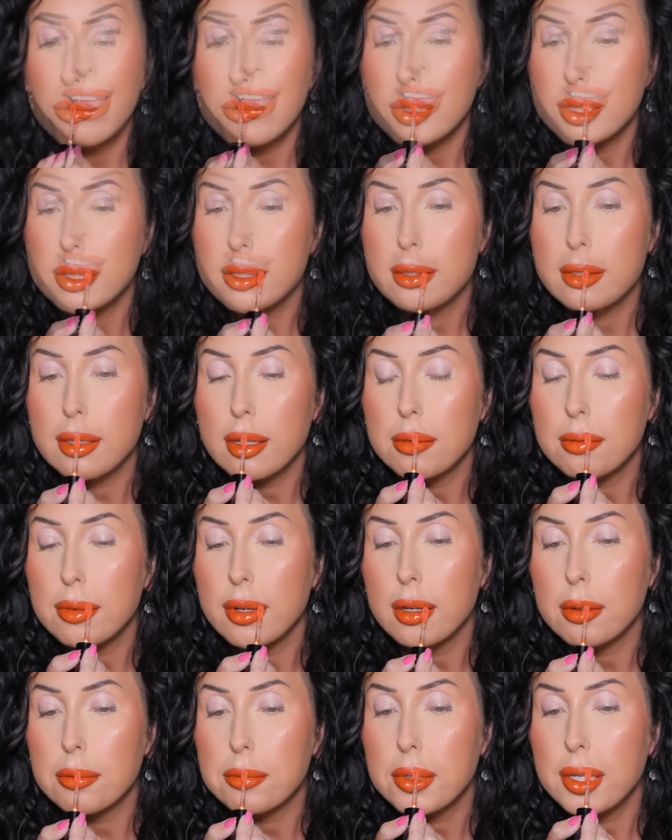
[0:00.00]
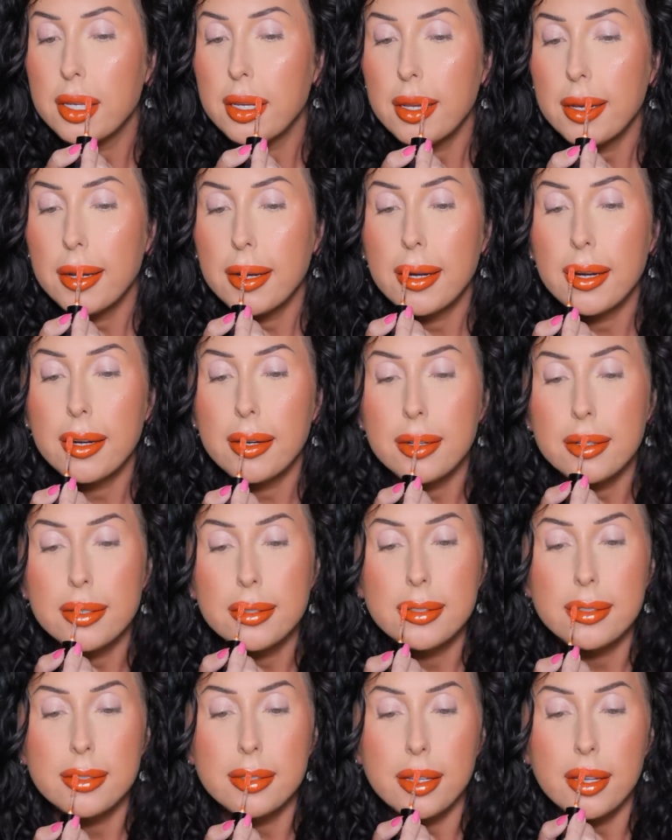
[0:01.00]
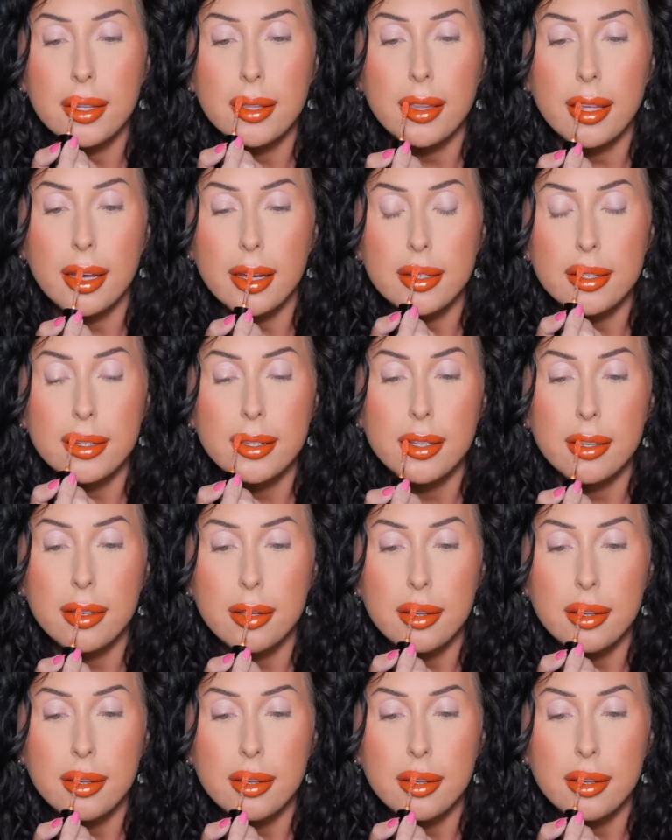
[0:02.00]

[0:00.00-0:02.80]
Put some up here, see that